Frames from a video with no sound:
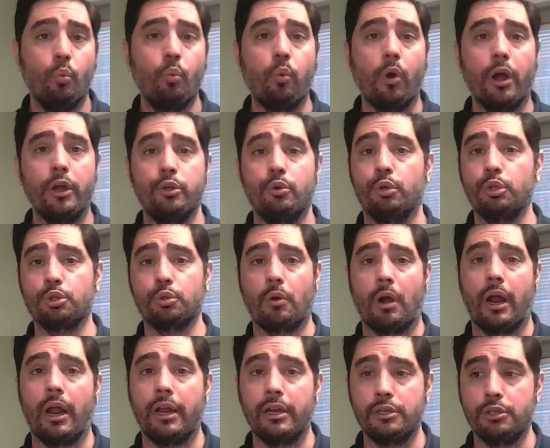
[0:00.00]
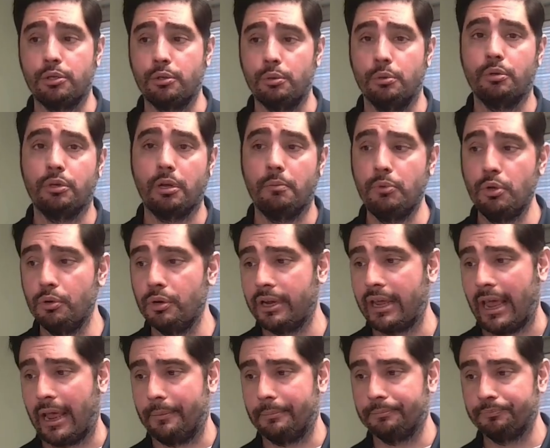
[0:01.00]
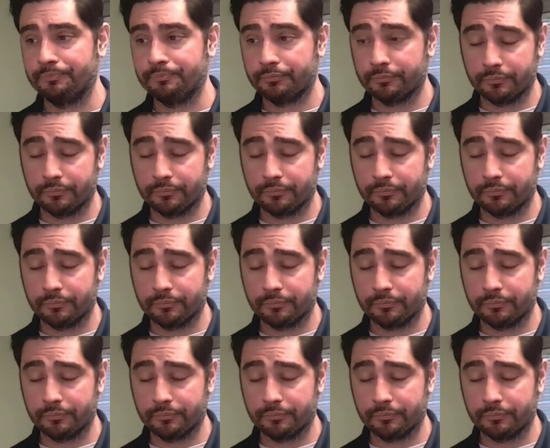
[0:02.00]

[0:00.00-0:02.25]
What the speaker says: what you're trying to communicate.